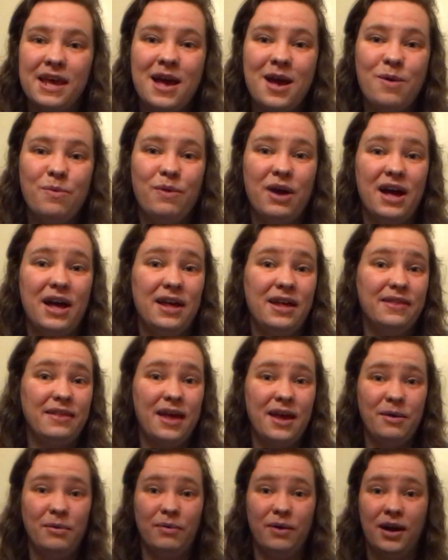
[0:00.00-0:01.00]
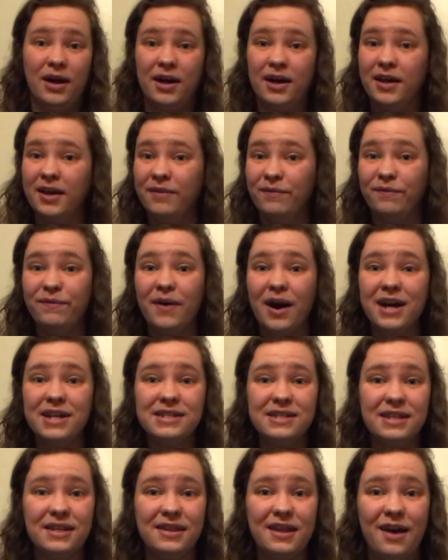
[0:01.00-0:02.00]
where they were
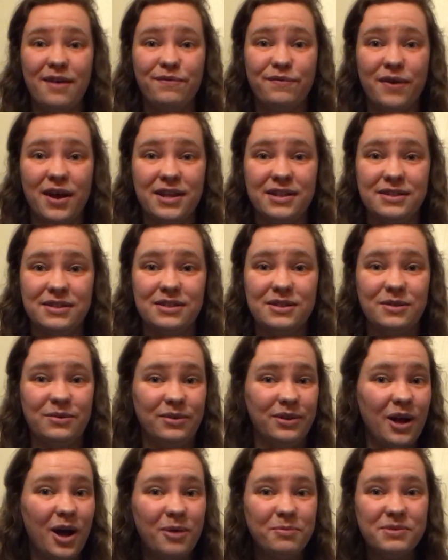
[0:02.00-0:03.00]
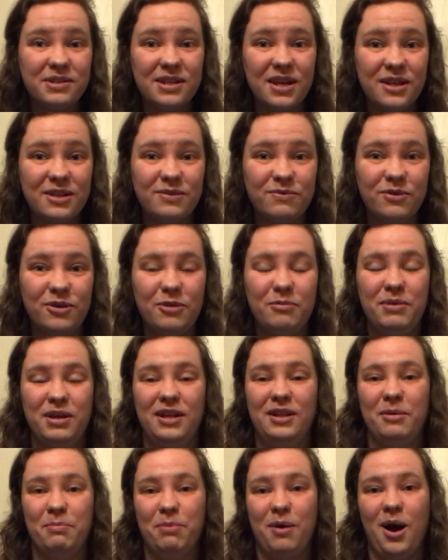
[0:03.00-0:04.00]
inviting their friends to an upstairs room
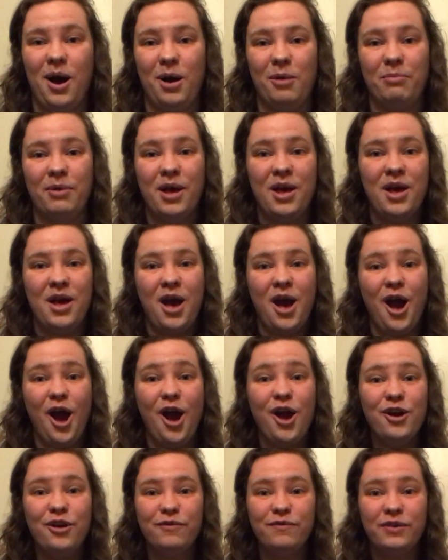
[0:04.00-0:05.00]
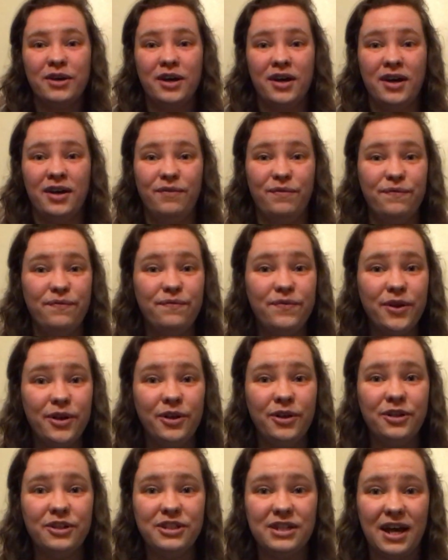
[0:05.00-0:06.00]
in a pub over
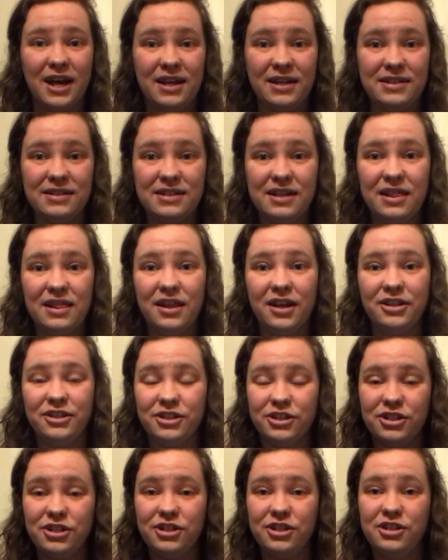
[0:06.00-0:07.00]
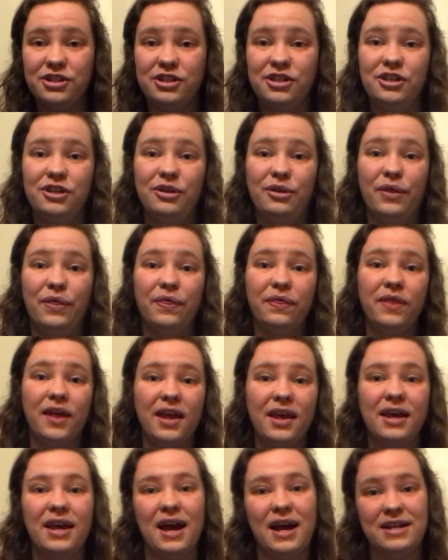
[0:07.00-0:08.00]
food and lunch to
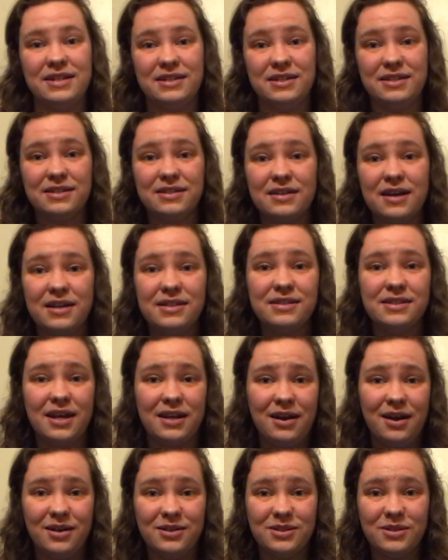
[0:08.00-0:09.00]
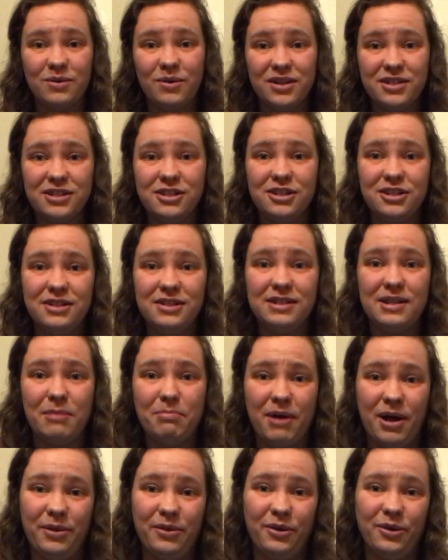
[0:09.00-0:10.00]
think and discuss and ask questions
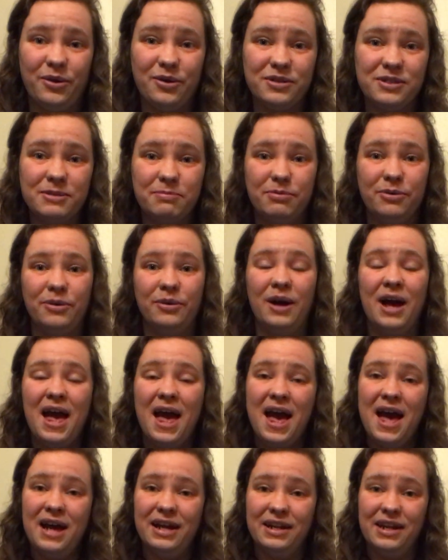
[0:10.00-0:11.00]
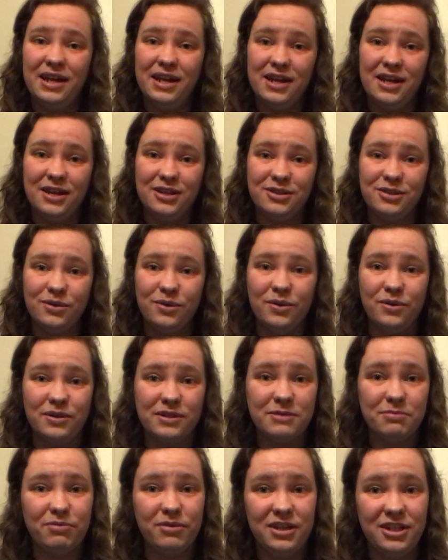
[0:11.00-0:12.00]
about the gospel and hear
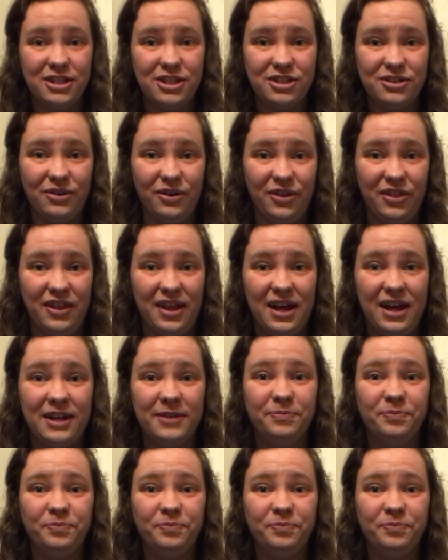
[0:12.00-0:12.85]
talks preached on that.